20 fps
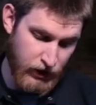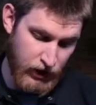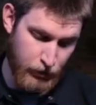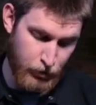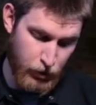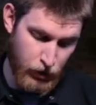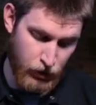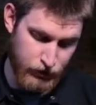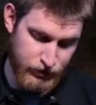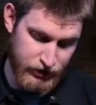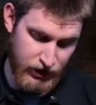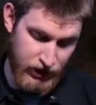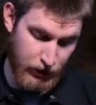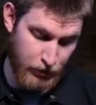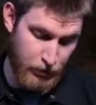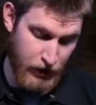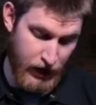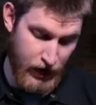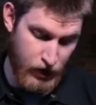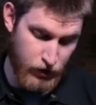a pulsating
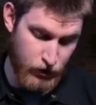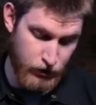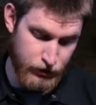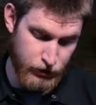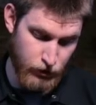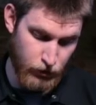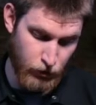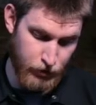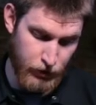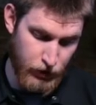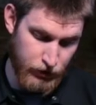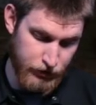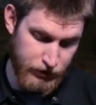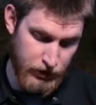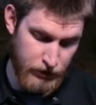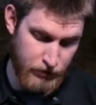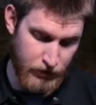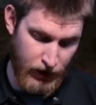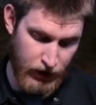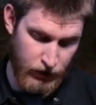pattern, so it'll
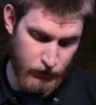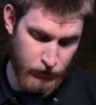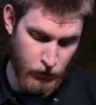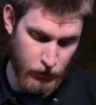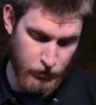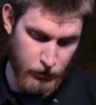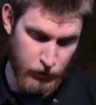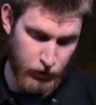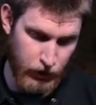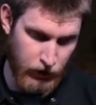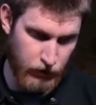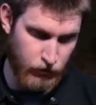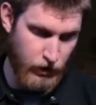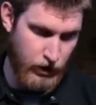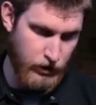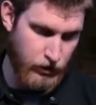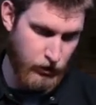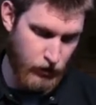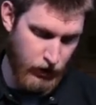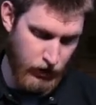pulsate back and forth between
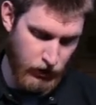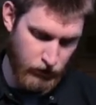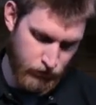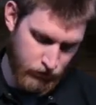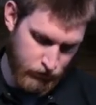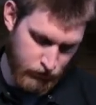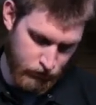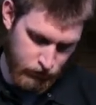red and green,